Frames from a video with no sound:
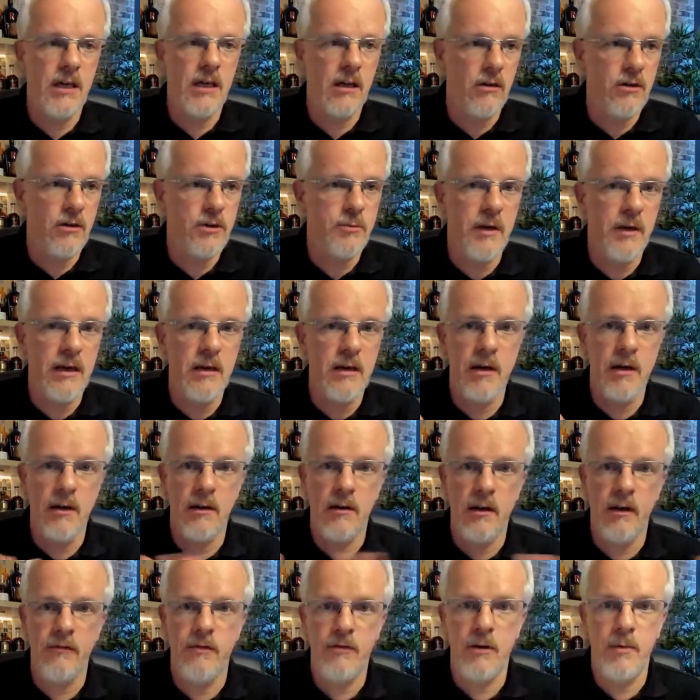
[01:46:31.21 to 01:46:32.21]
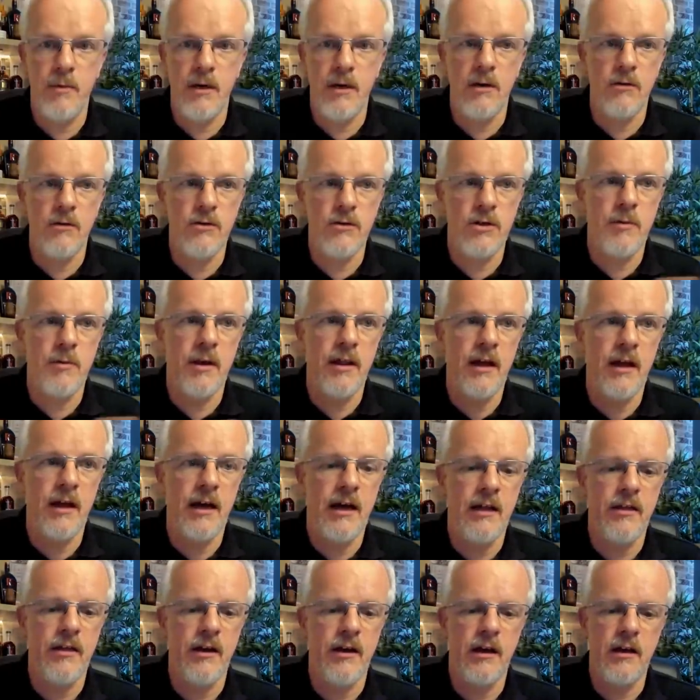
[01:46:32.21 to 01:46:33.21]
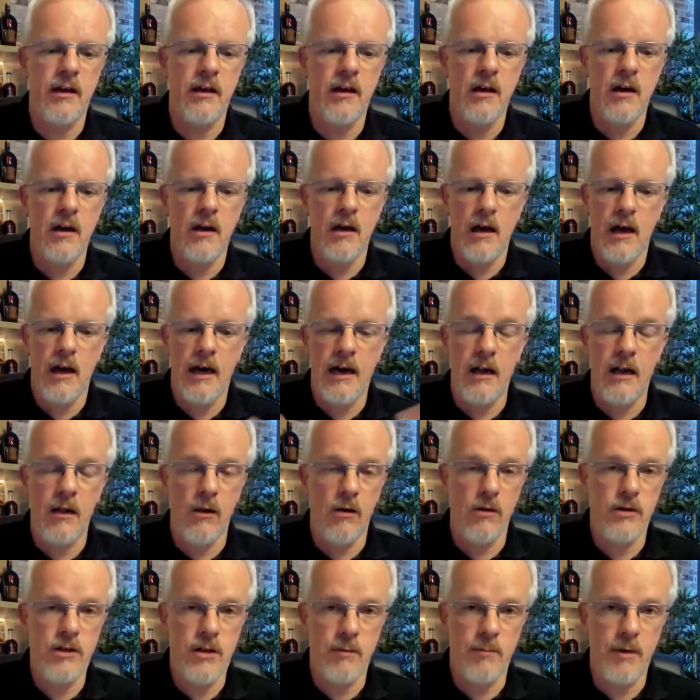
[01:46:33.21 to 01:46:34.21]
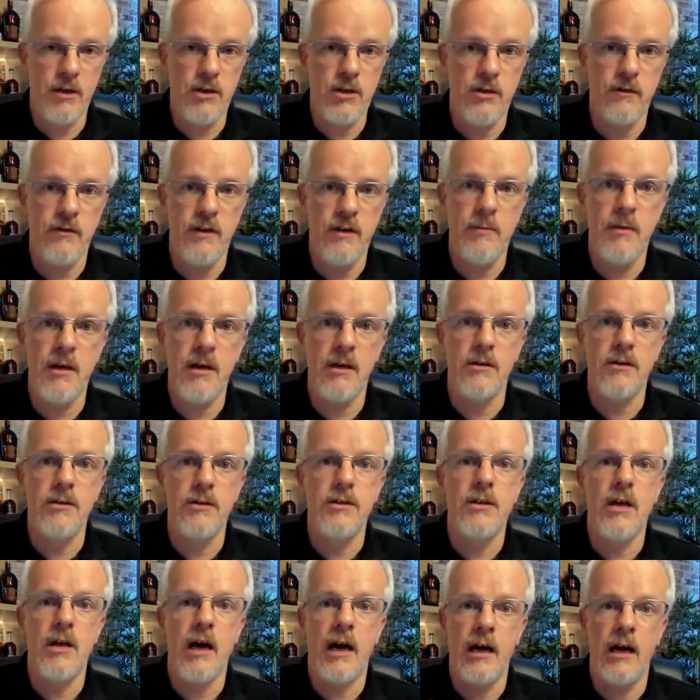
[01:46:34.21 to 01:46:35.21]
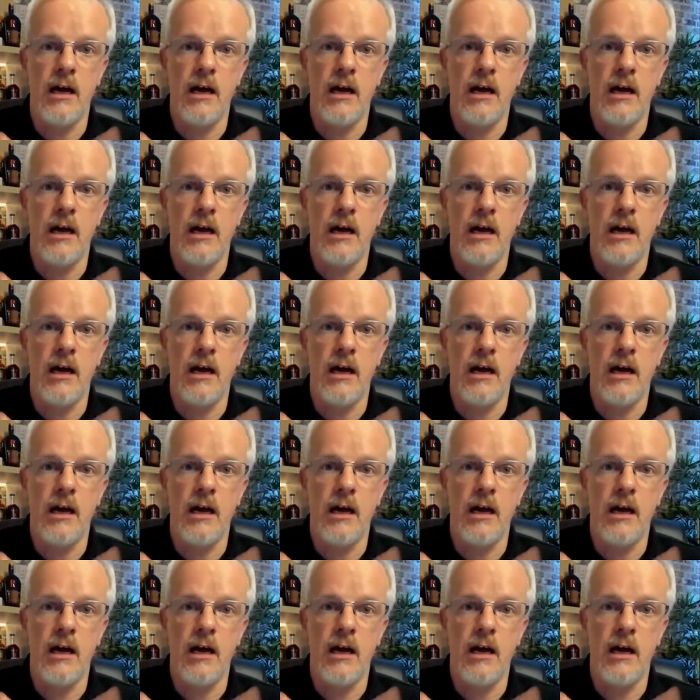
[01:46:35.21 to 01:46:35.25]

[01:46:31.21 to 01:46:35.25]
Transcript: I lost my email. Everybody knows about that, I think. And I lost a bunch of emails.